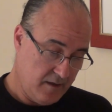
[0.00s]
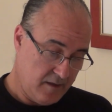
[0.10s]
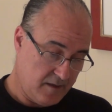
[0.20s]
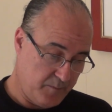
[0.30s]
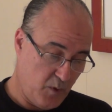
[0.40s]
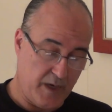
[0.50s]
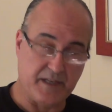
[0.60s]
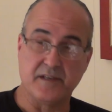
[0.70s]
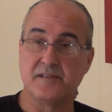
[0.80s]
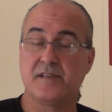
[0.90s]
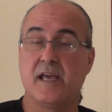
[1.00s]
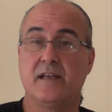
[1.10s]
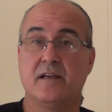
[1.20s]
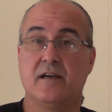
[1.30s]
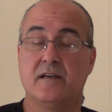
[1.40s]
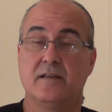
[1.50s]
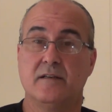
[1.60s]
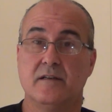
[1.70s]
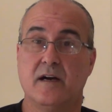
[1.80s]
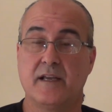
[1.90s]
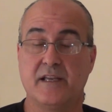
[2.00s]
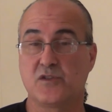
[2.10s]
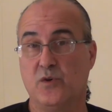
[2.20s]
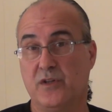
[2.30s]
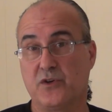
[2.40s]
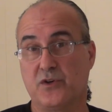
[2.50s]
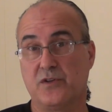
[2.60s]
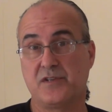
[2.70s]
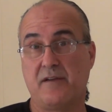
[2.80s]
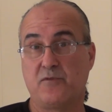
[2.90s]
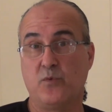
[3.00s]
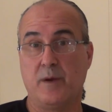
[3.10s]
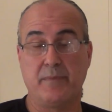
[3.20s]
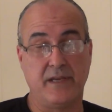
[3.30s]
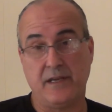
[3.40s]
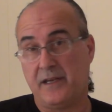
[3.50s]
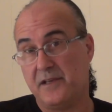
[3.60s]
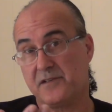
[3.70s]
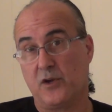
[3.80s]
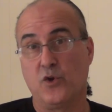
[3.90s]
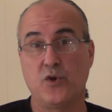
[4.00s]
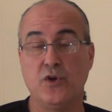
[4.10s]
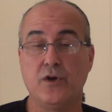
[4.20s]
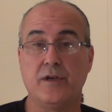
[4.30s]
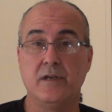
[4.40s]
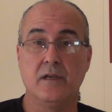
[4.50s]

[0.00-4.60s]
the point is that I guess all the girls have to wear bikinis and look good.